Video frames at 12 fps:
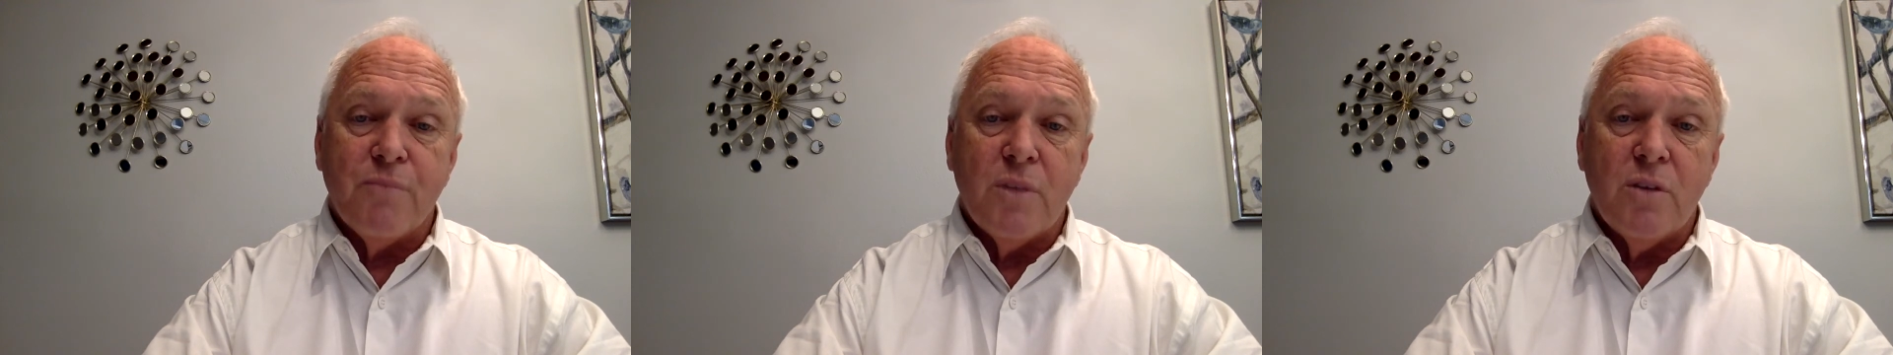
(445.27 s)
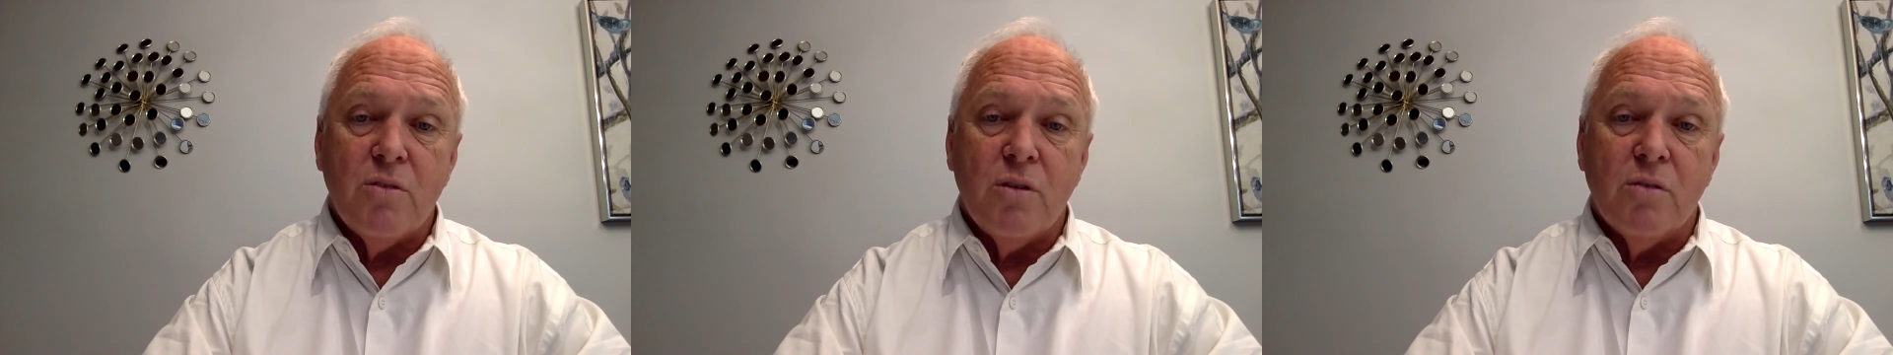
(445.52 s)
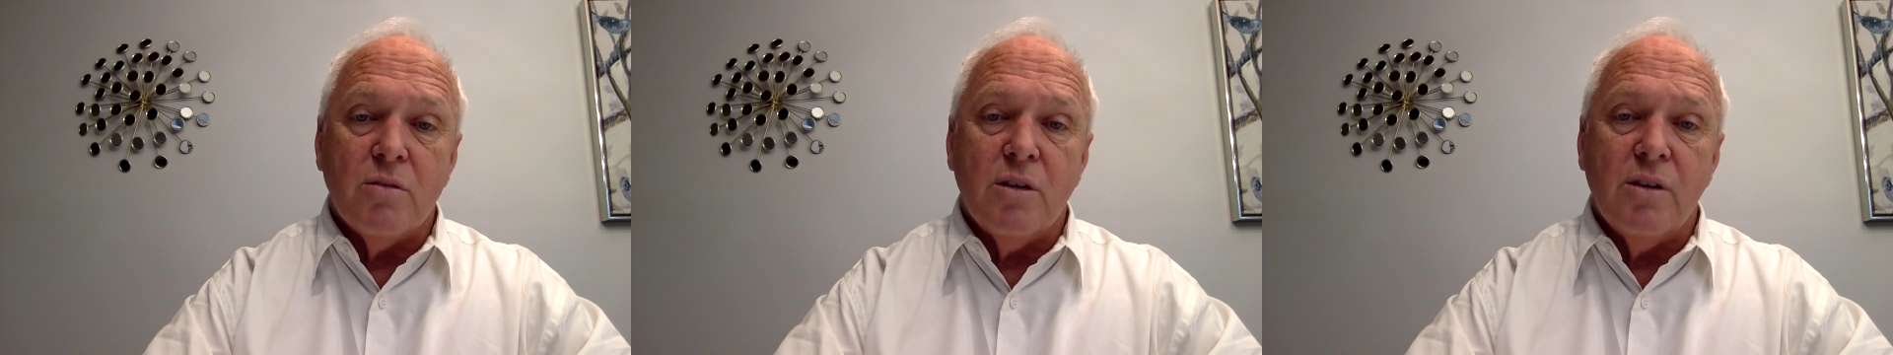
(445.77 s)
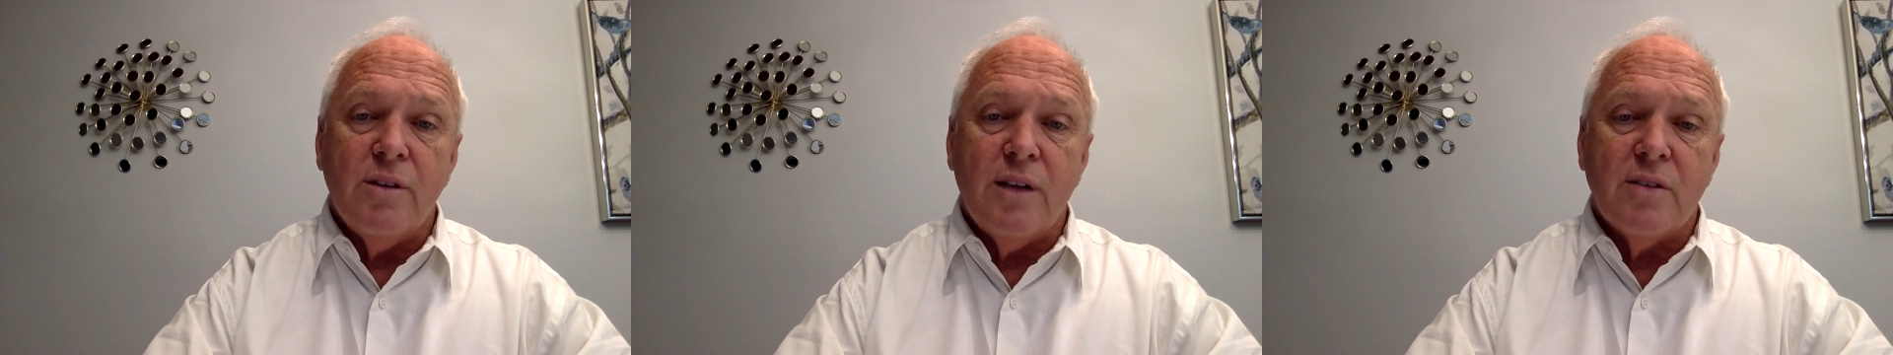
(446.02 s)
So
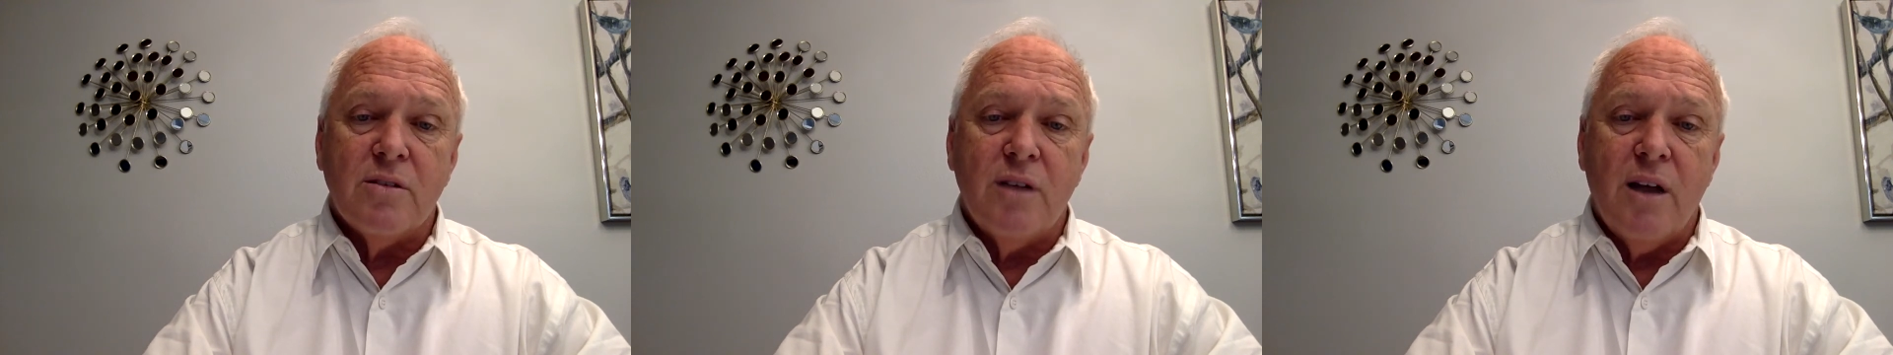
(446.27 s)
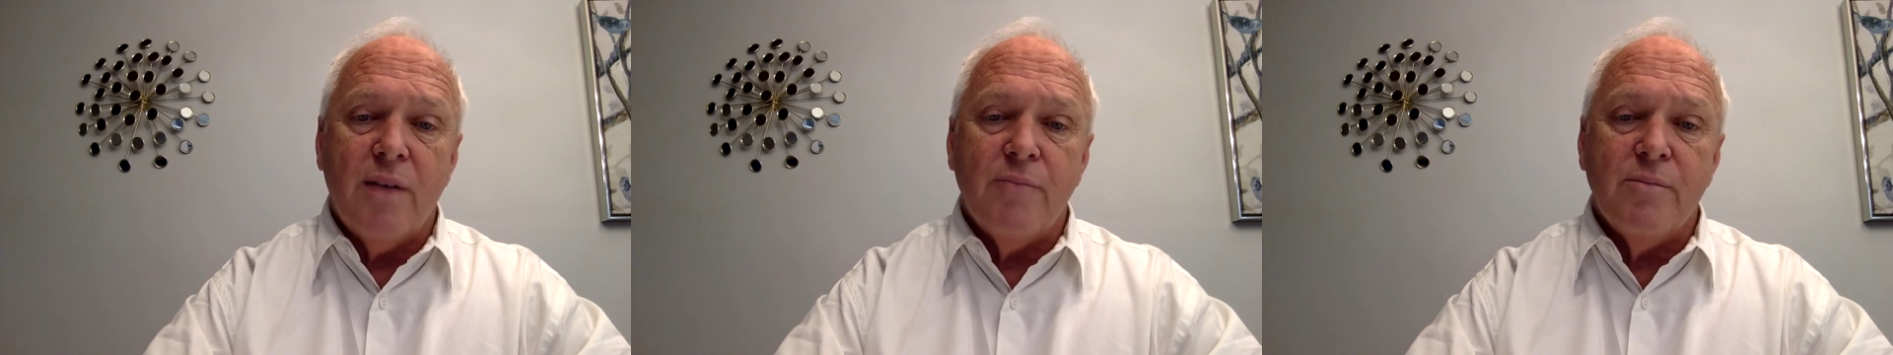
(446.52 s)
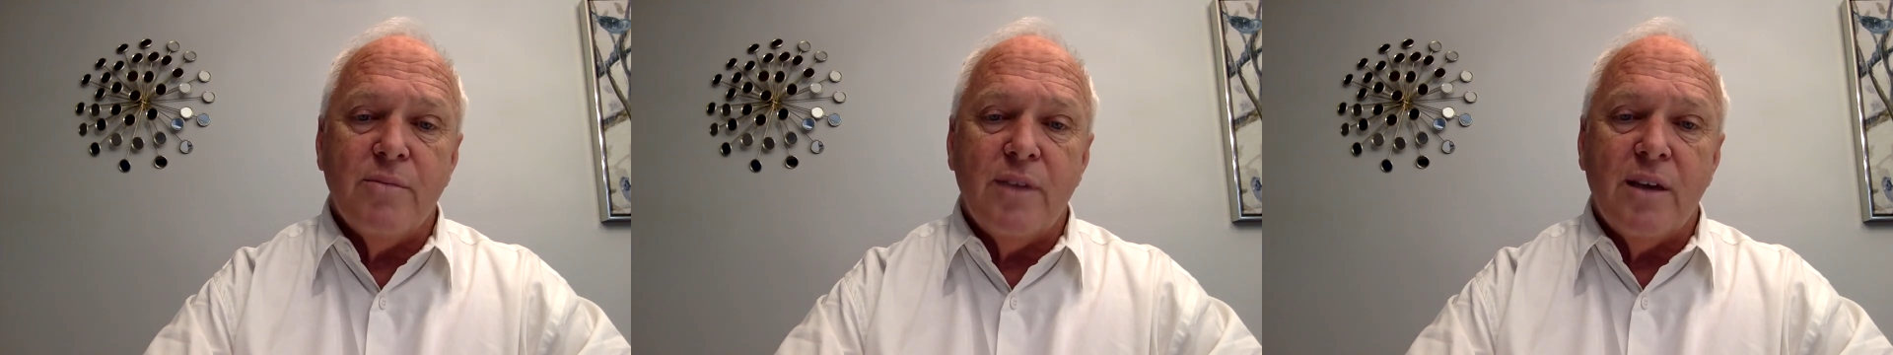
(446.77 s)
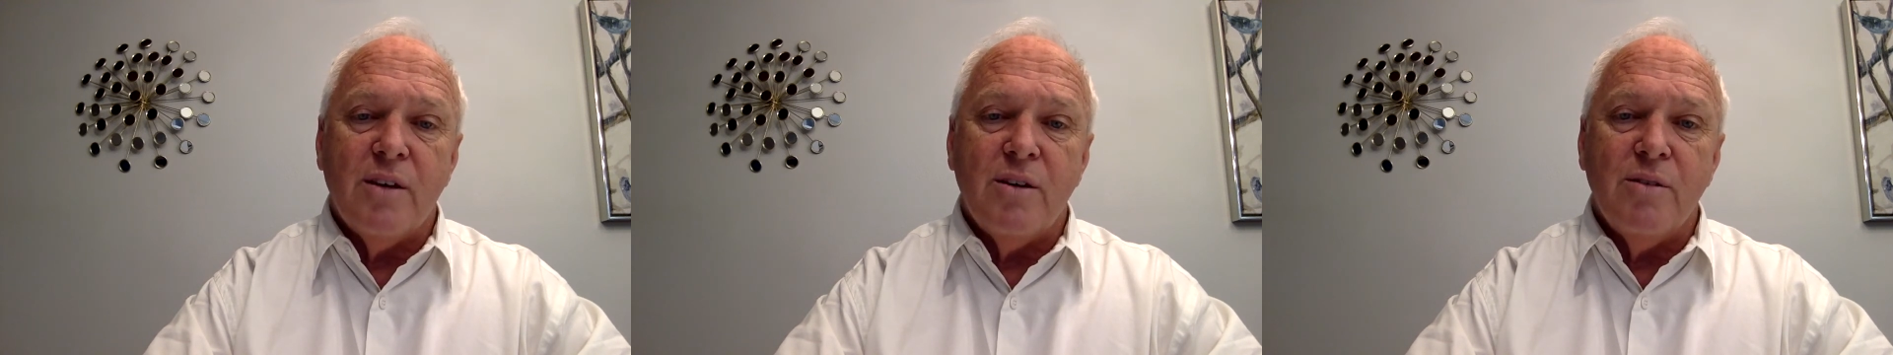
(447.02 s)
till next time,
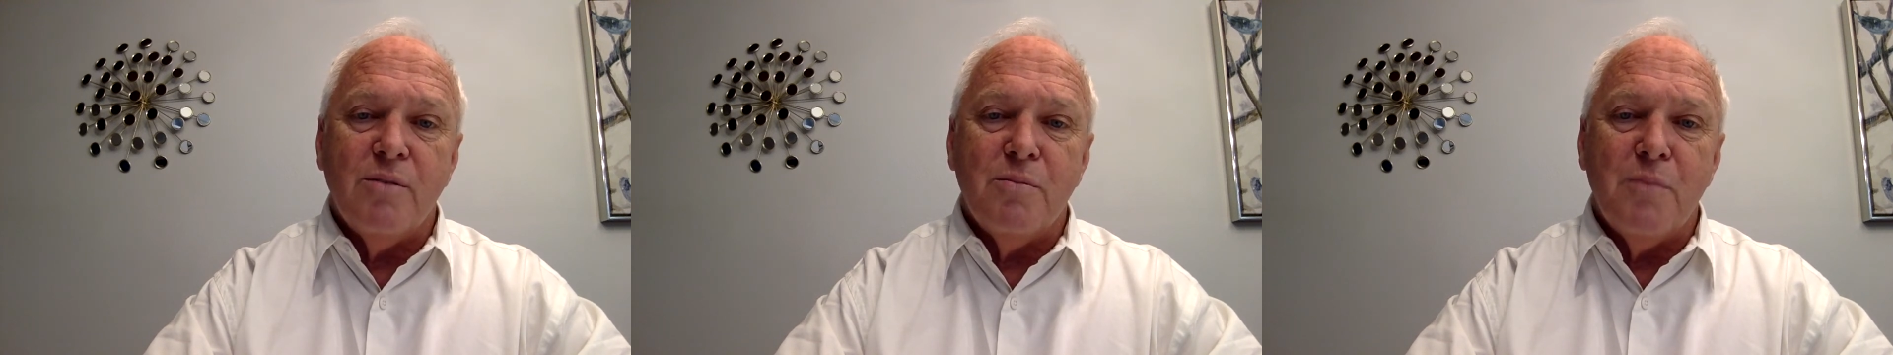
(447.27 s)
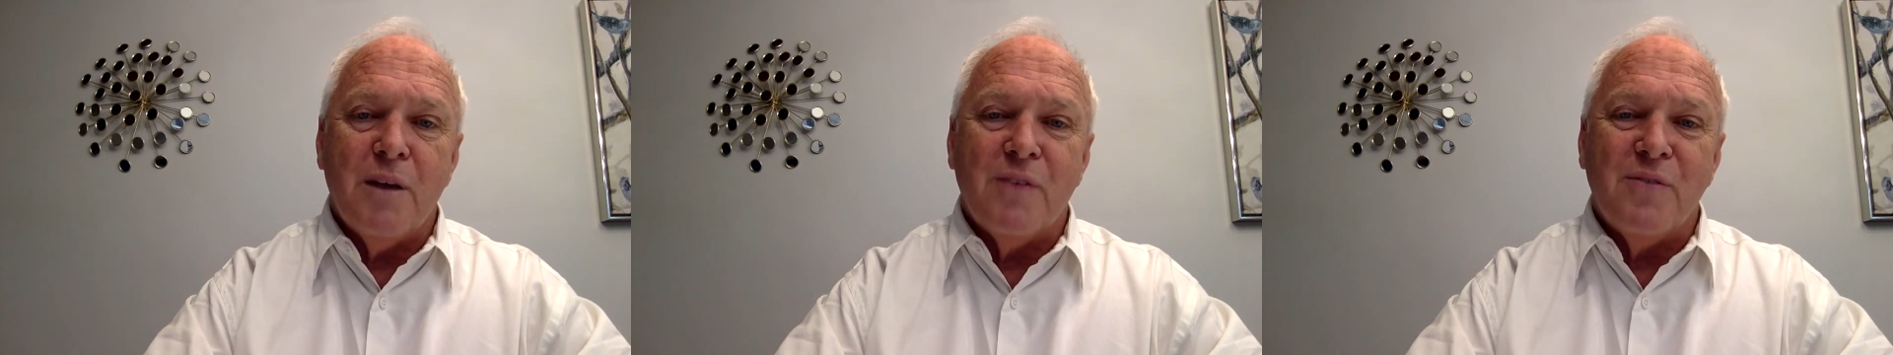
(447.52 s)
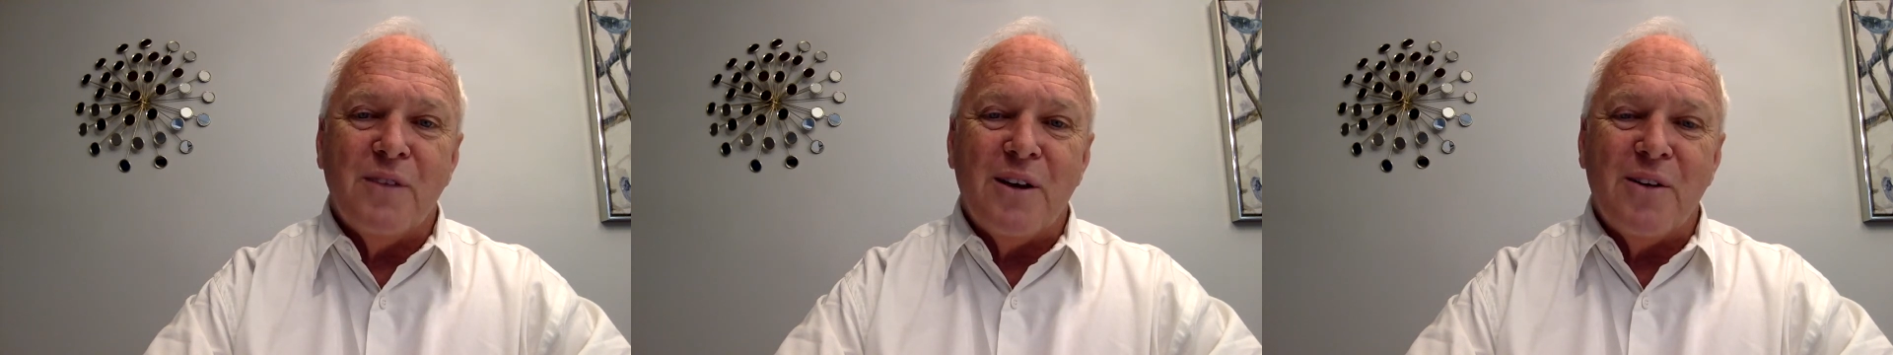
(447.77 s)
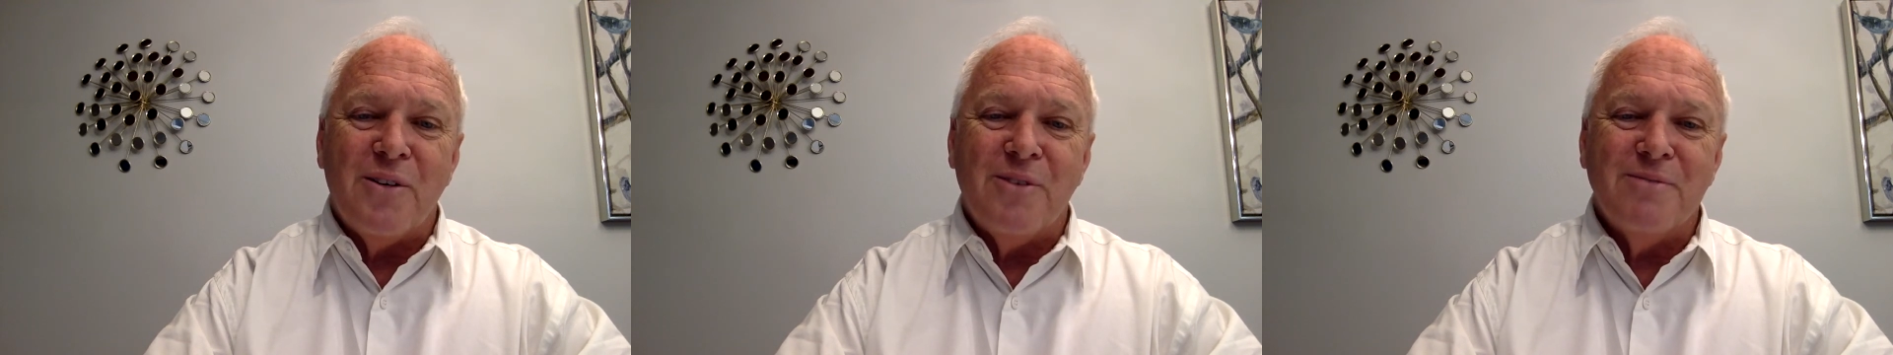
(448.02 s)
thank you, Mike
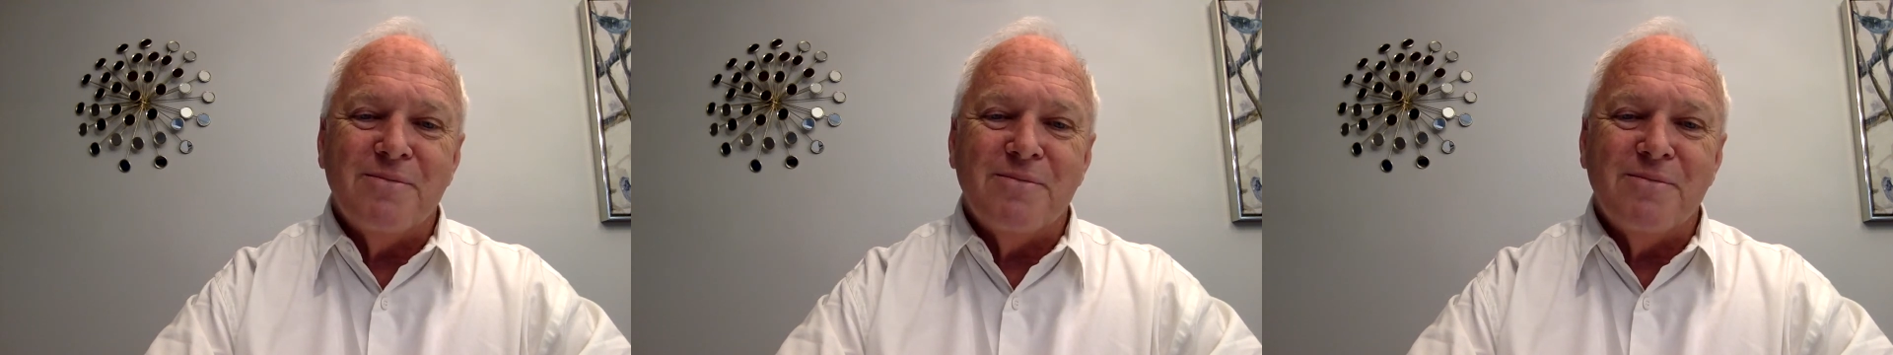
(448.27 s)
Finero.